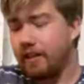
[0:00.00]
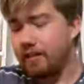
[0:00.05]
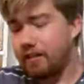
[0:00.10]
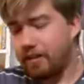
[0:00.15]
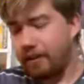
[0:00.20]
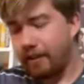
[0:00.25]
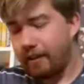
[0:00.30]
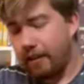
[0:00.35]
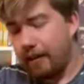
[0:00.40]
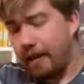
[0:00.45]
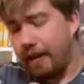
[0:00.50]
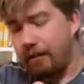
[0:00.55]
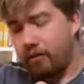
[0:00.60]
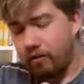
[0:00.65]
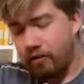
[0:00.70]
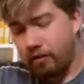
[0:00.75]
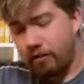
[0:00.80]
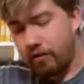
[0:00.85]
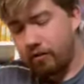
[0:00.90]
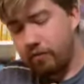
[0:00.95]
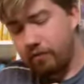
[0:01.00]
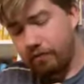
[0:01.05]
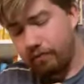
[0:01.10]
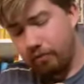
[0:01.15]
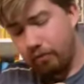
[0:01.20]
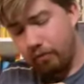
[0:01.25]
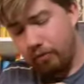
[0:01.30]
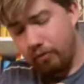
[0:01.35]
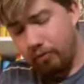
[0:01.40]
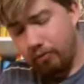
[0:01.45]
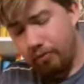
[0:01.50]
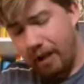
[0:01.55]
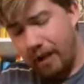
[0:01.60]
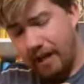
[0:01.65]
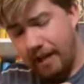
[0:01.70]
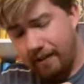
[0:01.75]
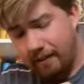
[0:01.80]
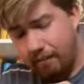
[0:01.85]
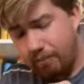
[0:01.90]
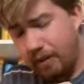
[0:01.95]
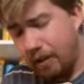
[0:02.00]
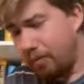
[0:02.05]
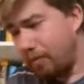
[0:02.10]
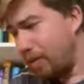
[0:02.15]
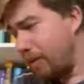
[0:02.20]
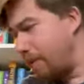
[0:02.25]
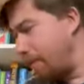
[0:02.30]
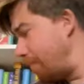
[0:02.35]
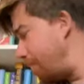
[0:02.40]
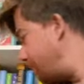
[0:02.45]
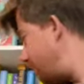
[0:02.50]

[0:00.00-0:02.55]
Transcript: It's like a hydro bag, maybe.